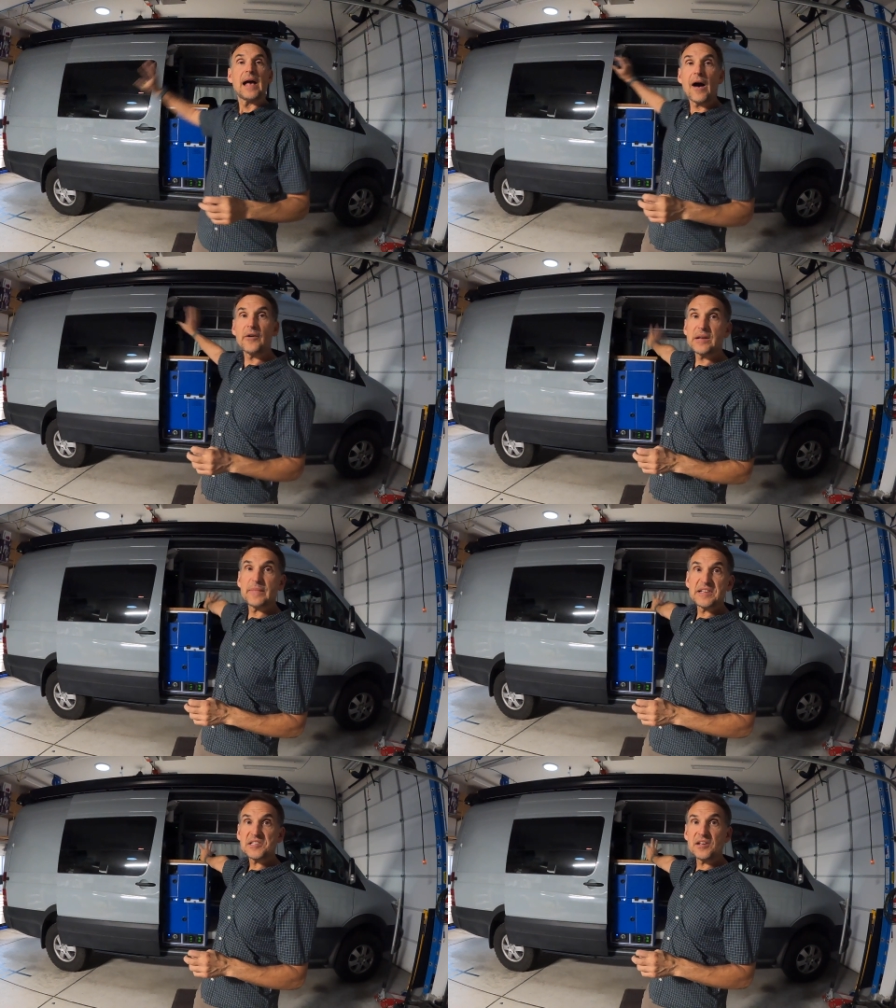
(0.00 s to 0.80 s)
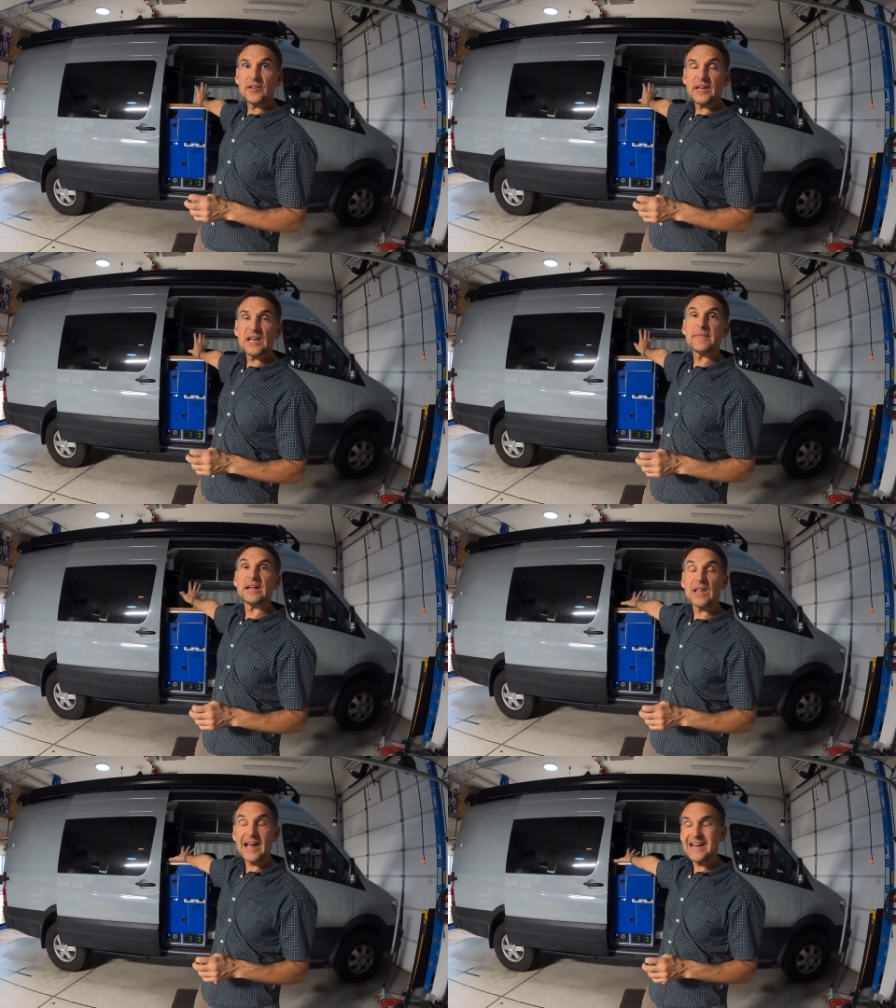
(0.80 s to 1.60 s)
how I did my ceiling and
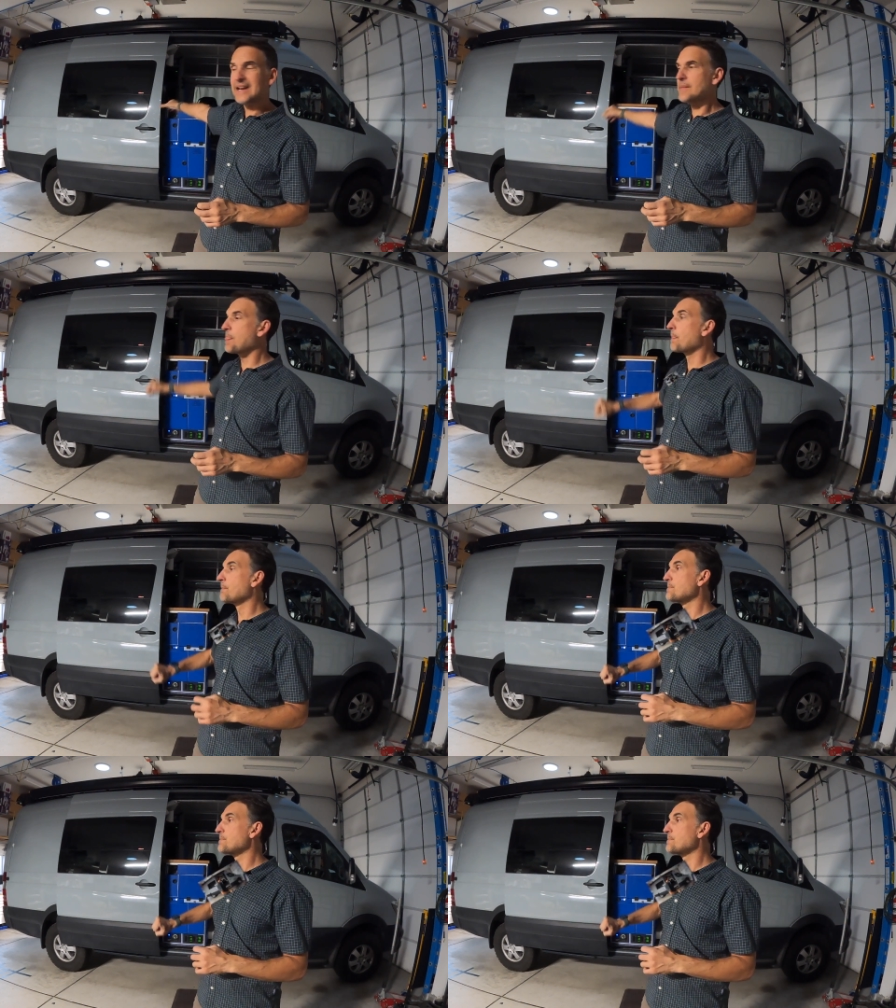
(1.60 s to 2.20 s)
my lighting.